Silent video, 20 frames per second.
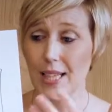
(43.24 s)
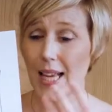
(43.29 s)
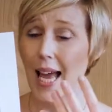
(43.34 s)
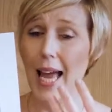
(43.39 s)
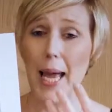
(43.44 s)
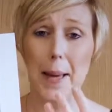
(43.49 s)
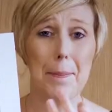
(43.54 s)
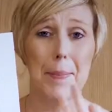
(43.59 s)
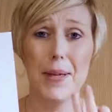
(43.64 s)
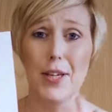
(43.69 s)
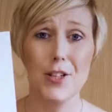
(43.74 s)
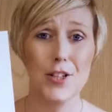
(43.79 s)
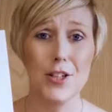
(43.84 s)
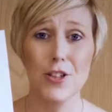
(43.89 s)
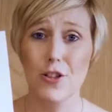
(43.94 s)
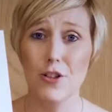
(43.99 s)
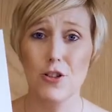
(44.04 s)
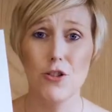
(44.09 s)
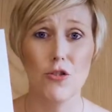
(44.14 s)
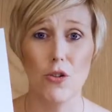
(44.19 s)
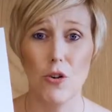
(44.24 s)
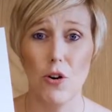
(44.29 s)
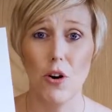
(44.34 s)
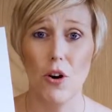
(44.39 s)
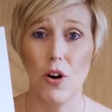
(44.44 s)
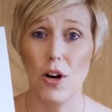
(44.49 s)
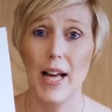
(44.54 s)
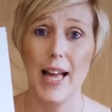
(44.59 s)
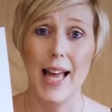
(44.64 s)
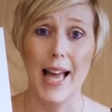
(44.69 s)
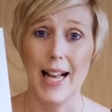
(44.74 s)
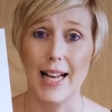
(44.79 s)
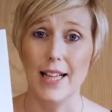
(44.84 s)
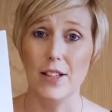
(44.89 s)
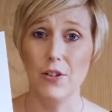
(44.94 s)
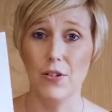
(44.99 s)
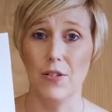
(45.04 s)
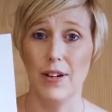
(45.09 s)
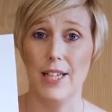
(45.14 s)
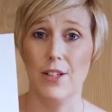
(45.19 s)
because you can just draw a little
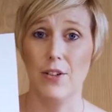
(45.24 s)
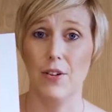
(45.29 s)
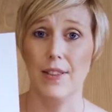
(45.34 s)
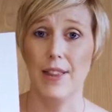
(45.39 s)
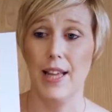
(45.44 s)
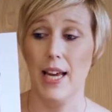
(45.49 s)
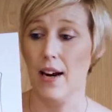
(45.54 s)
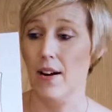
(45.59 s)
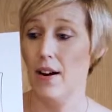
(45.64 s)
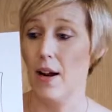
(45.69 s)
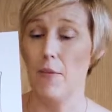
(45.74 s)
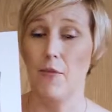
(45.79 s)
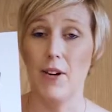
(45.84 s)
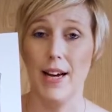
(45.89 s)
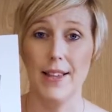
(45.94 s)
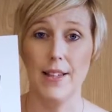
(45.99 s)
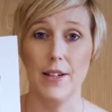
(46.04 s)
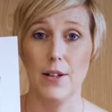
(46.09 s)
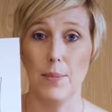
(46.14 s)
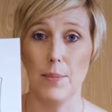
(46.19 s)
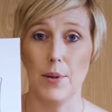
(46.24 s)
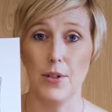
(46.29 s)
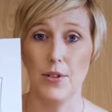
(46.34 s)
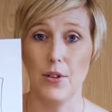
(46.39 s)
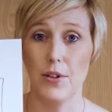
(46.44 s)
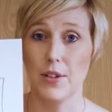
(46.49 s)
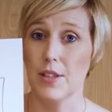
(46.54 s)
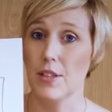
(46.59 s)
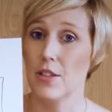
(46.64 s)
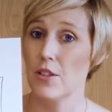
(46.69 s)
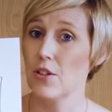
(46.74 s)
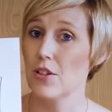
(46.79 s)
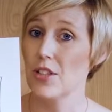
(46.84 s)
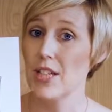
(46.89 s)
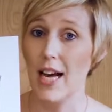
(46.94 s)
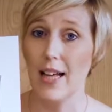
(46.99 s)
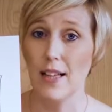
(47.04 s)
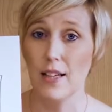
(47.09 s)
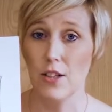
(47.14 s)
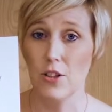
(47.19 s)
grid on there and write the numbers on, and your
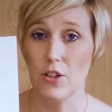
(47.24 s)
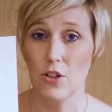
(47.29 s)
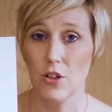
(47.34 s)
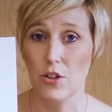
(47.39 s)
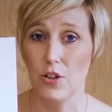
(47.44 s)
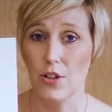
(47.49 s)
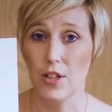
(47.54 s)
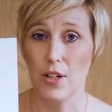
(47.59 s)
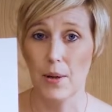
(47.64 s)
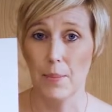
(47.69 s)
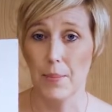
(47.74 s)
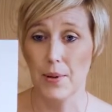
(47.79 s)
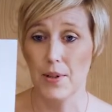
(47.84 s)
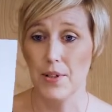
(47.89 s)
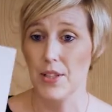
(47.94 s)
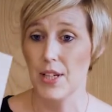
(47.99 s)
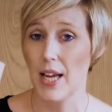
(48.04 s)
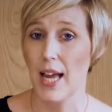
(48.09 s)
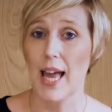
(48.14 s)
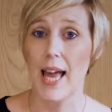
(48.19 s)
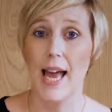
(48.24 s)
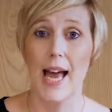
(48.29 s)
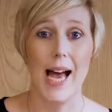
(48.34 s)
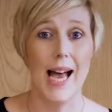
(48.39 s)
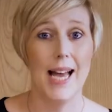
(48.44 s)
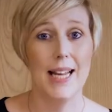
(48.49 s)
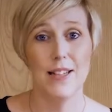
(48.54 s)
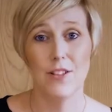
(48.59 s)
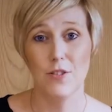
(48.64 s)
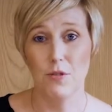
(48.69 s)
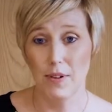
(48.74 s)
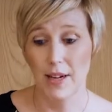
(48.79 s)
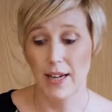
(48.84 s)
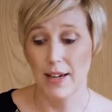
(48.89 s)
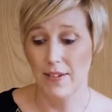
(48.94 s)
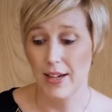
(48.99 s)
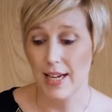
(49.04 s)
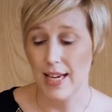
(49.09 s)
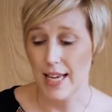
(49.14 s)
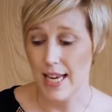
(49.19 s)
child can choose the numbers, and it's really,
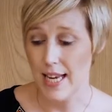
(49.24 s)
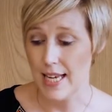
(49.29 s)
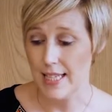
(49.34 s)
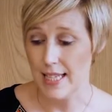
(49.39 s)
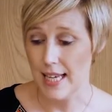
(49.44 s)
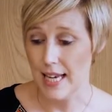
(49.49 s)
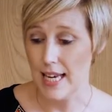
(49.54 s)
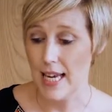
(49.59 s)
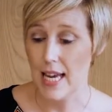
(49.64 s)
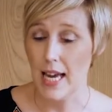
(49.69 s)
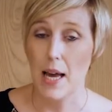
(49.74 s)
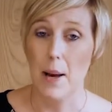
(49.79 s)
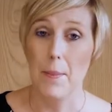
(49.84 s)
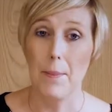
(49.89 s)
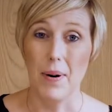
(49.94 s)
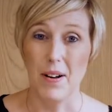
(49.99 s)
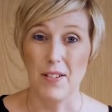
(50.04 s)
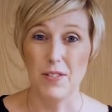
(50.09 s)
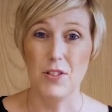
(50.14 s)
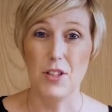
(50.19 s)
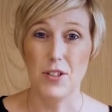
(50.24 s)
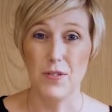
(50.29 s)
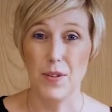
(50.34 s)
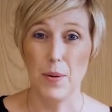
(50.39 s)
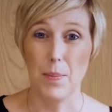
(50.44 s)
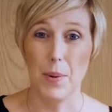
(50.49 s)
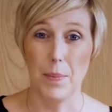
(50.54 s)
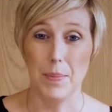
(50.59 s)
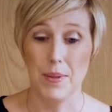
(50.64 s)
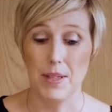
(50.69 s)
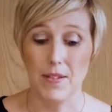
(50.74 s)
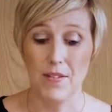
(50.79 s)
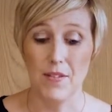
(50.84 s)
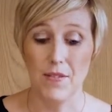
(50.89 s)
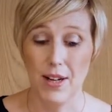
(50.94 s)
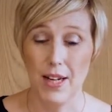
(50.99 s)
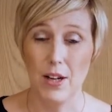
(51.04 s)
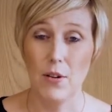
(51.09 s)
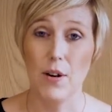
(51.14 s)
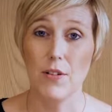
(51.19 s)
really easy. But just for the purpose of the
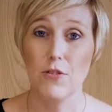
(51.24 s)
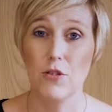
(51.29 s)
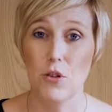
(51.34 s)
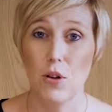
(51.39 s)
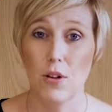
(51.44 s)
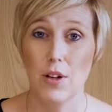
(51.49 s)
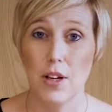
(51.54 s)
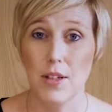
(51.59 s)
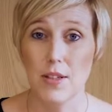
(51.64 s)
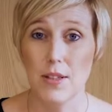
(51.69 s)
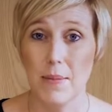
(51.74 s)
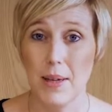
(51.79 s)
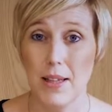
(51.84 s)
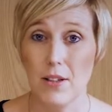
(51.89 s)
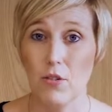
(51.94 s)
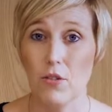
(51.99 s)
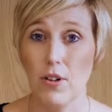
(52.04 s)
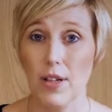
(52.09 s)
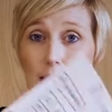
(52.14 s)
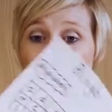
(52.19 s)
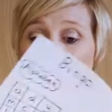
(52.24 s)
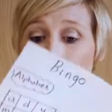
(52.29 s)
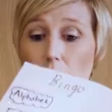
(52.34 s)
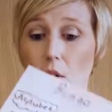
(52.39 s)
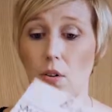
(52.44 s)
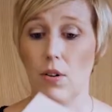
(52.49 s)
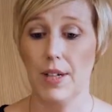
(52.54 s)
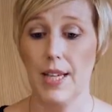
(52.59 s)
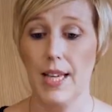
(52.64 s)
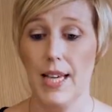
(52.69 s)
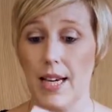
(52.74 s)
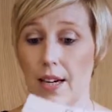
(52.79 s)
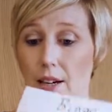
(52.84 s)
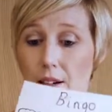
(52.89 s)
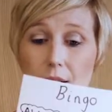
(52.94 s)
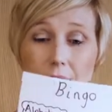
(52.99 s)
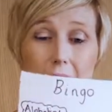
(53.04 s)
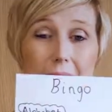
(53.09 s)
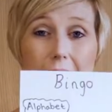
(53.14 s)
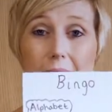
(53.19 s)
video, I've drawn out some little grids on here
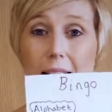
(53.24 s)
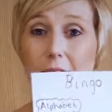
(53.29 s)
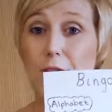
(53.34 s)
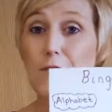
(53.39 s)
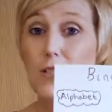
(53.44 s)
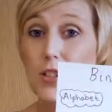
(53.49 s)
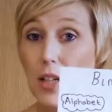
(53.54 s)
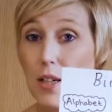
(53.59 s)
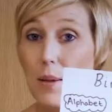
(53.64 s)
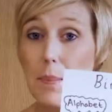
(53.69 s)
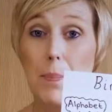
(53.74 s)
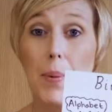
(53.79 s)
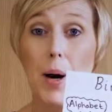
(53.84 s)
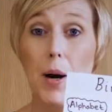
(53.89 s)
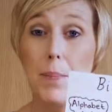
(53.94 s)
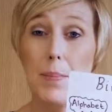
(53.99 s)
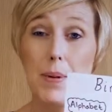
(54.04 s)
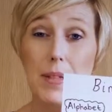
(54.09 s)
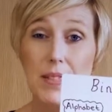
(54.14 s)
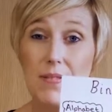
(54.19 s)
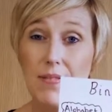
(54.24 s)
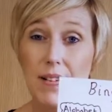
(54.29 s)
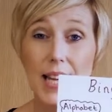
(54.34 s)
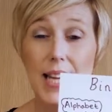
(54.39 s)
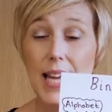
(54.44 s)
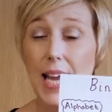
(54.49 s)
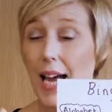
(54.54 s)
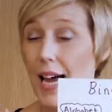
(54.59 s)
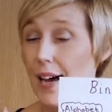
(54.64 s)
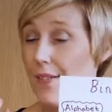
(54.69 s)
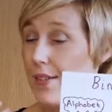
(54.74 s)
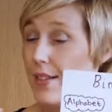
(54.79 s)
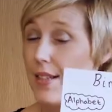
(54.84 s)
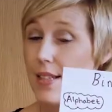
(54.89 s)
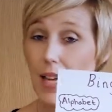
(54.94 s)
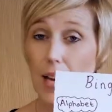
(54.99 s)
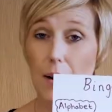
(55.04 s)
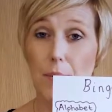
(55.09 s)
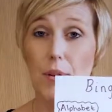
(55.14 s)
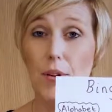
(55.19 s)
and I've done it purposefully. I haven't
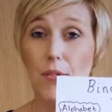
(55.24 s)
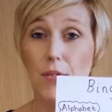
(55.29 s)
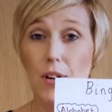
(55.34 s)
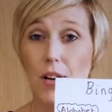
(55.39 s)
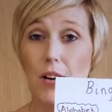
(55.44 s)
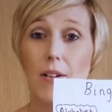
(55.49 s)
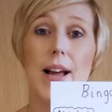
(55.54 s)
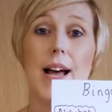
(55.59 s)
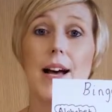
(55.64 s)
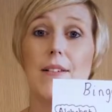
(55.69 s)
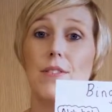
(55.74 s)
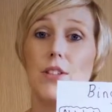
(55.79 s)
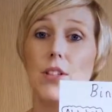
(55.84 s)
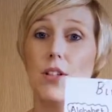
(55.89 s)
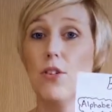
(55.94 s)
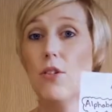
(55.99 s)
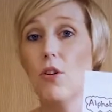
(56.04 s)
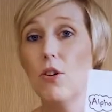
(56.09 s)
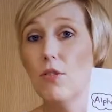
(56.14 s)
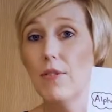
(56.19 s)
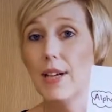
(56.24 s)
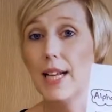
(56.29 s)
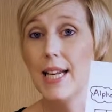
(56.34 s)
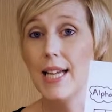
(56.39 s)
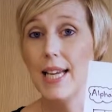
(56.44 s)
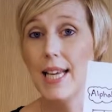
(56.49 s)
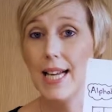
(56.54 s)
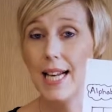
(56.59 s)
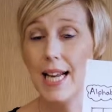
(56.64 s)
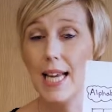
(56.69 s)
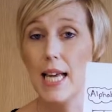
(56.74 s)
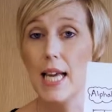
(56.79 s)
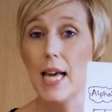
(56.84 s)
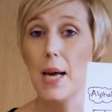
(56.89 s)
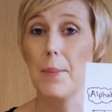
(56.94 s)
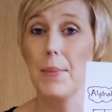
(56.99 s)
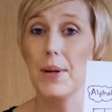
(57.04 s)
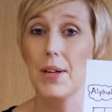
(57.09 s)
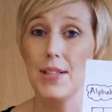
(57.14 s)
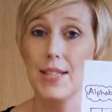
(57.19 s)
sat with a ruler, I haven't done it all really neatly
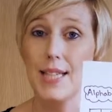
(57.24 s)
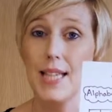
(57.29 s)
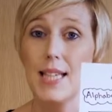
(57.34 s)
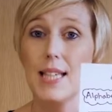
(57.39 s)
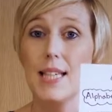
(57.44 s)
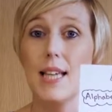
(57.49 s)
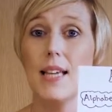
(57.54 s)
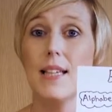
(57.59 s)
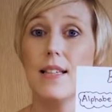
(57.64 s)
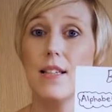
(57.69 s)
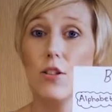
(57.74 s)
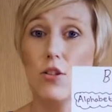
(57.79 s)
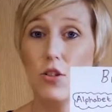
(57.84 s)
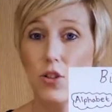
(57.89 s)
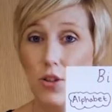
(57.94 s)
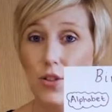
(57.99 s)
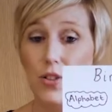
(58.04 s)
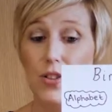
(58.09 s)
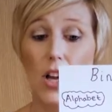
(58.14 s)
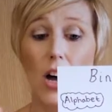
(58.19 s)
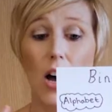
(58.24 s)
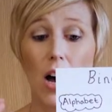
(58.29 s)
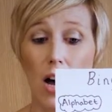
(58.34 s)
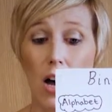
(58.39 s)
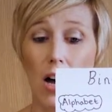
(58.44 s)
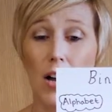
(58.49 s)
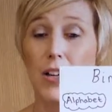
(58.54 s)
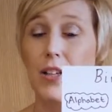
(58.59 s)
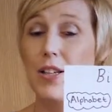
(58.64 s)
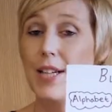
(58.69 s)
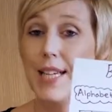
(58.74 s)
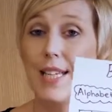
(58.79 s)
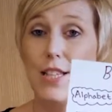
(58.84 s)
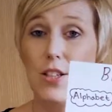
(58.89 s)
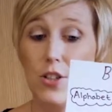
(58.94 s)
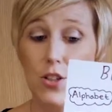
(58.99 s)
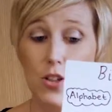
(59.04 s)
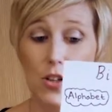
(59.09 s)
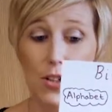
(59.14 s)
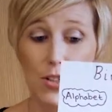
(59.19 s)
because this is just how you need to
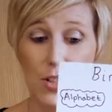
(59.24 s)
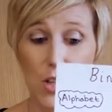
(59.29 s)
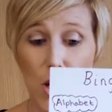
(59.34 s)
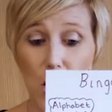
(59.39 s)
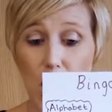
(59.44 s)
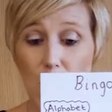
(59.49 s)
do it.